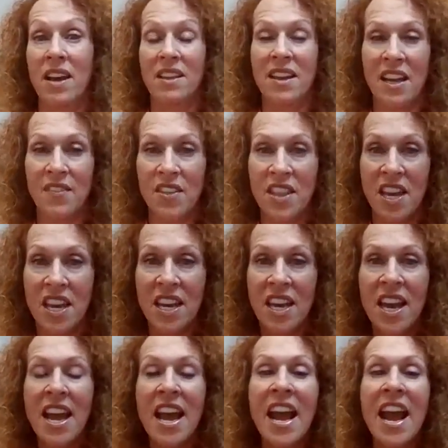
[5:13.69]
kind of a thing.
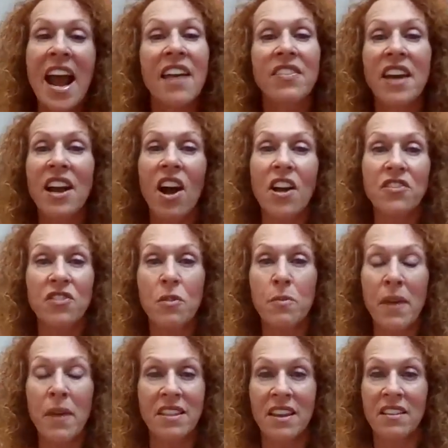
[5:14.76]
And they also
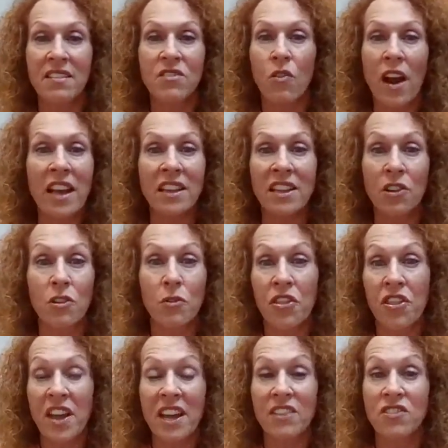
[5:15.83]
make these great little
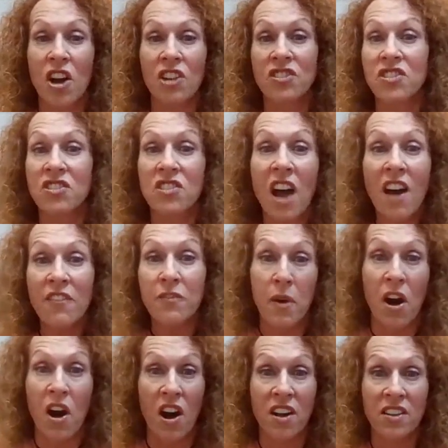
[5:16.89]
things called soft
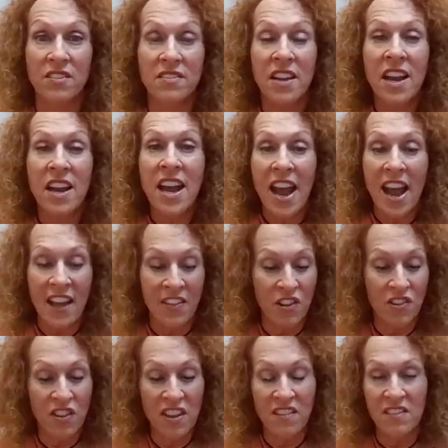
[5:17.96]
paws. And
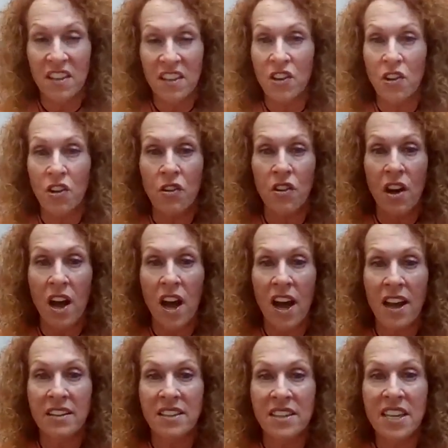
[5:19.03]
they're these little
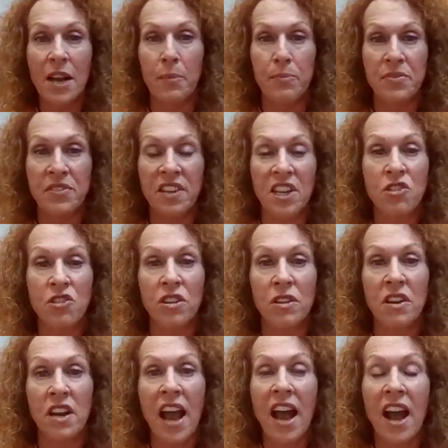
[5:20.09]
tips that you
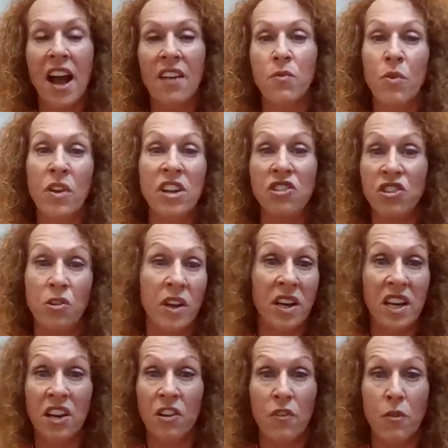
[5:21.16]
can have. We do it
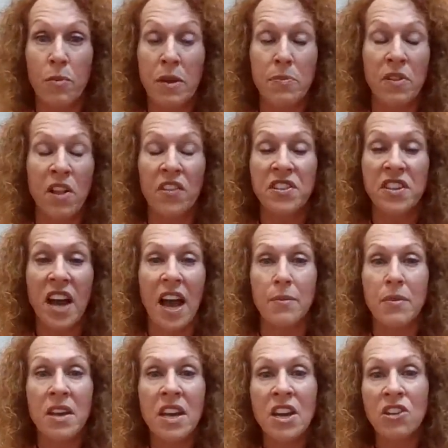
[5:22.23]
here for people all the time.
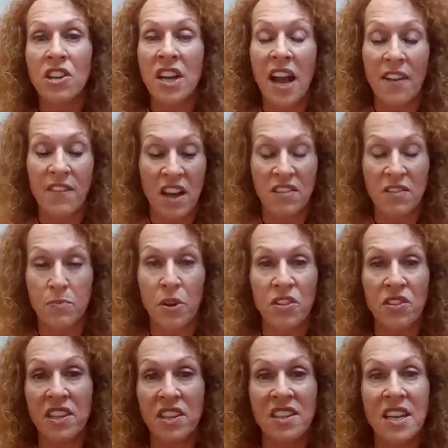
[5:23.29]
You can have us
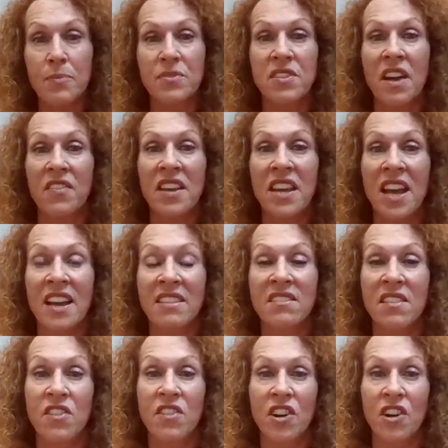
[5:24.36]
put the tips on the ends
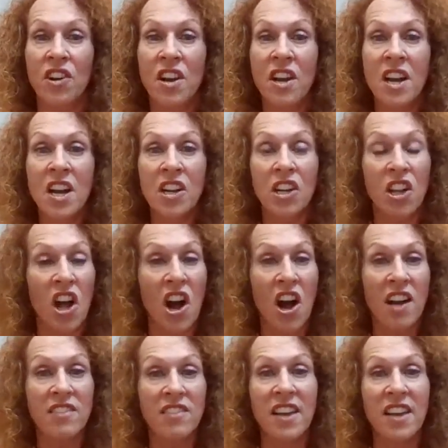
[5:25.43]
of their
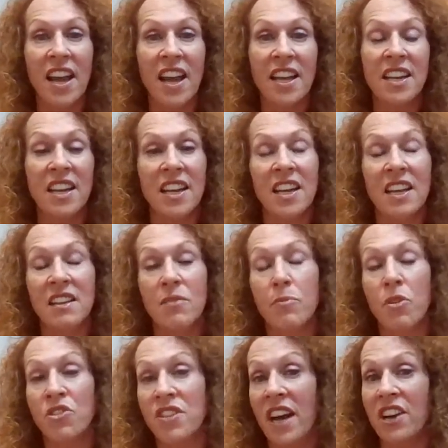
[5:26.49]
claws, and it
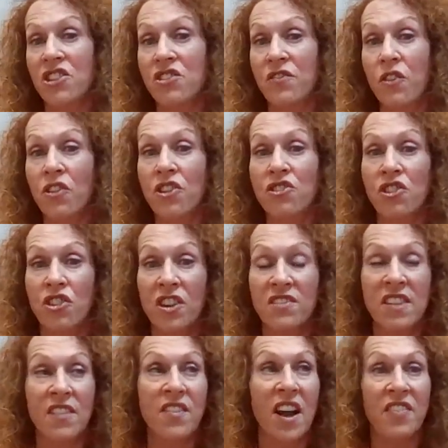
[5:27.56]
protects your furniture because
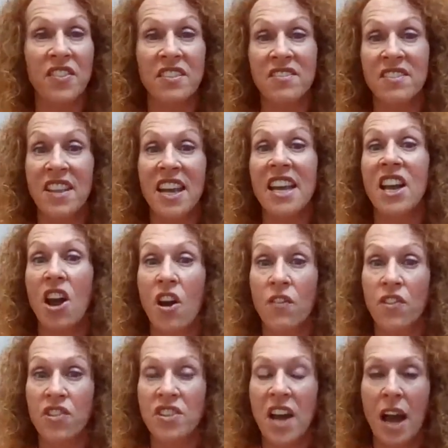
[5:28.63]
they've got this thing over
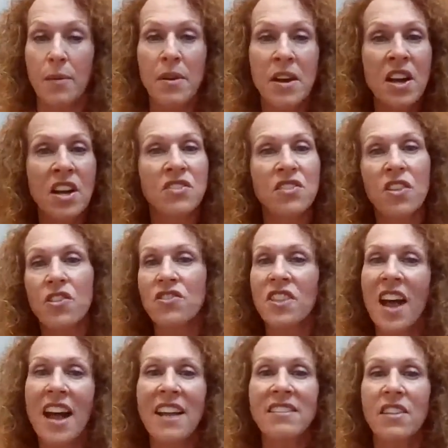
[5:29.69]
the top. So there's
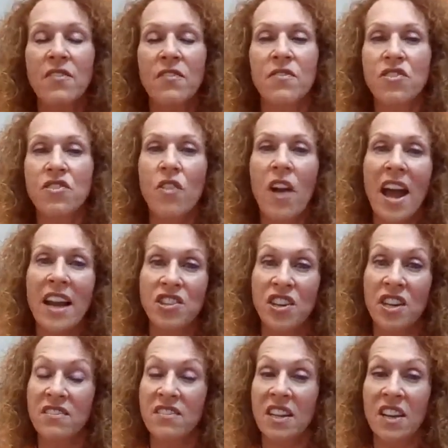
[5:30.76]
lots of
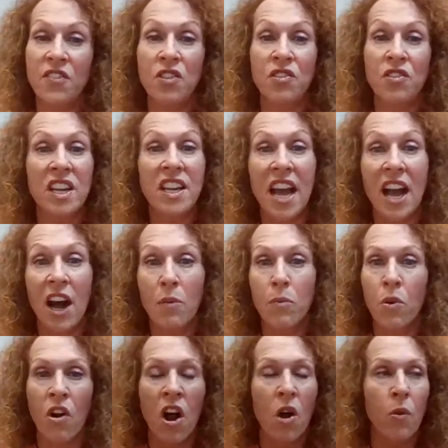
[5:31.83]
strategies, and if you need help,
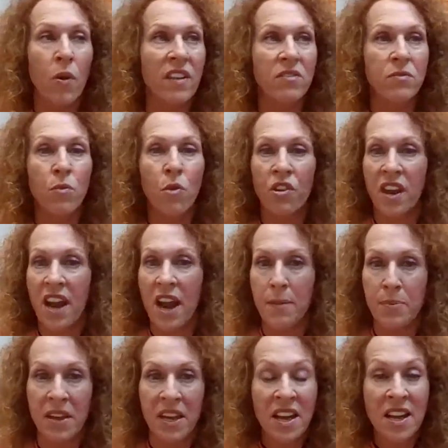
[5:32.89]
we're always more than
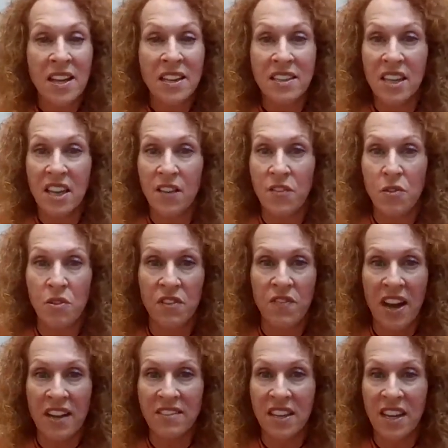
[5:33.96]
happy to give you
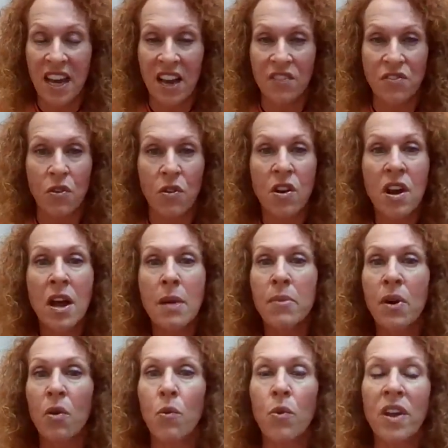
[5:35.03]
advice and counsel.
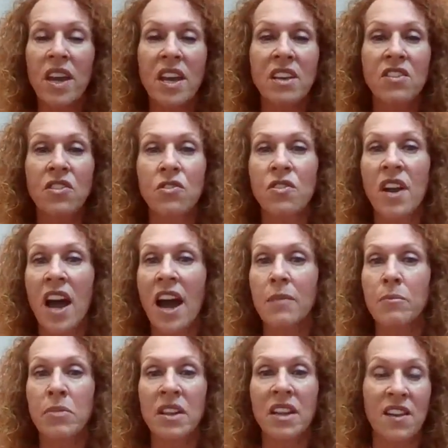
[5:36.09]
But we do not
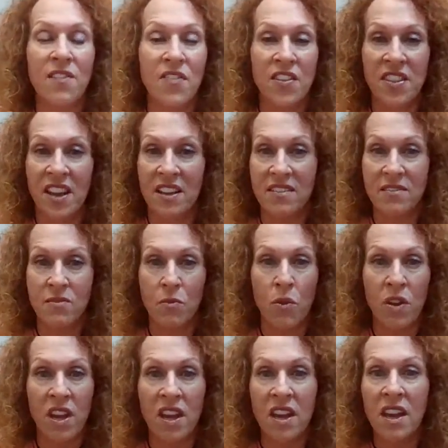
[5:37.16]
believe in this.
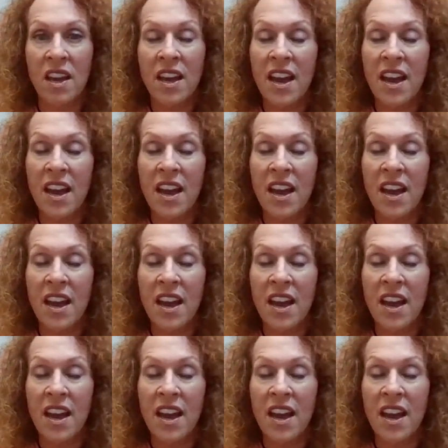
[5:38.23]
We,